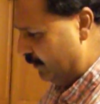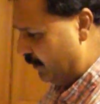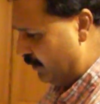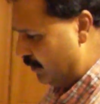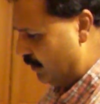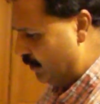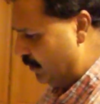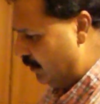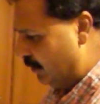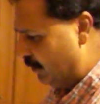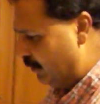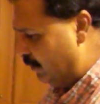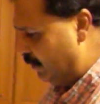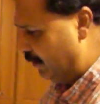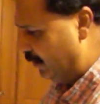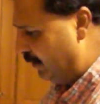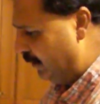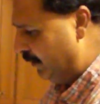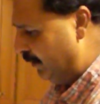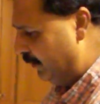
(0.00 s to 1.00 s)
Just
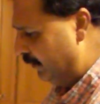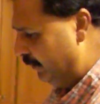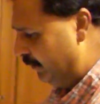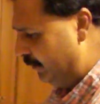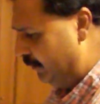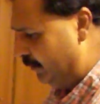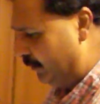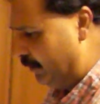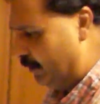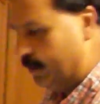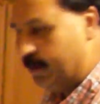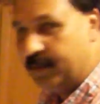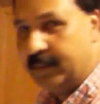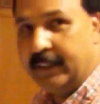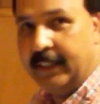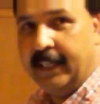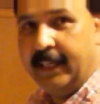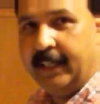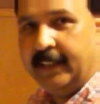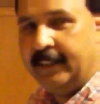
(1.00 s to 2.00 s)
close
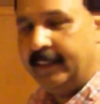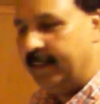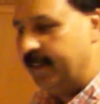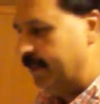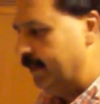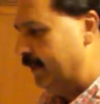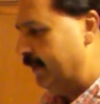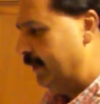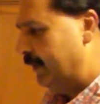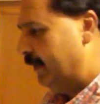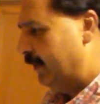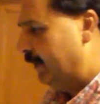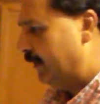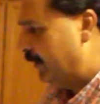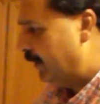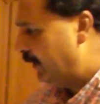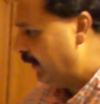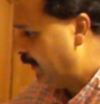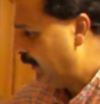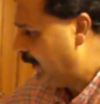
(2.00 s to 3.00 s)
that
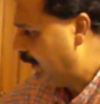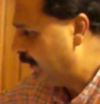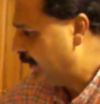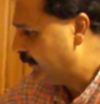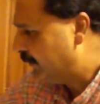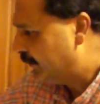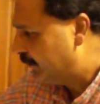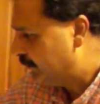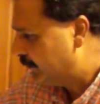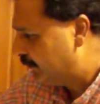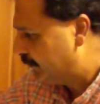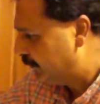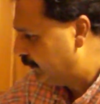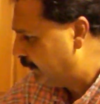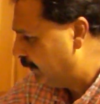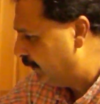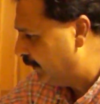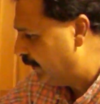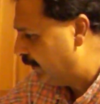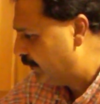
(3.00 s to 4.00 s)
and
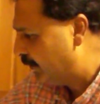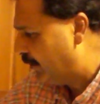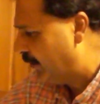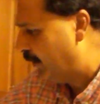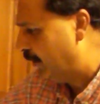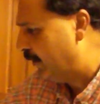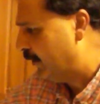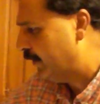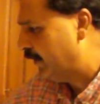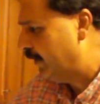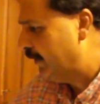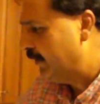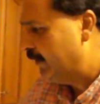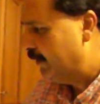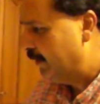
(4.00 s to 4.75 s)
turn it on.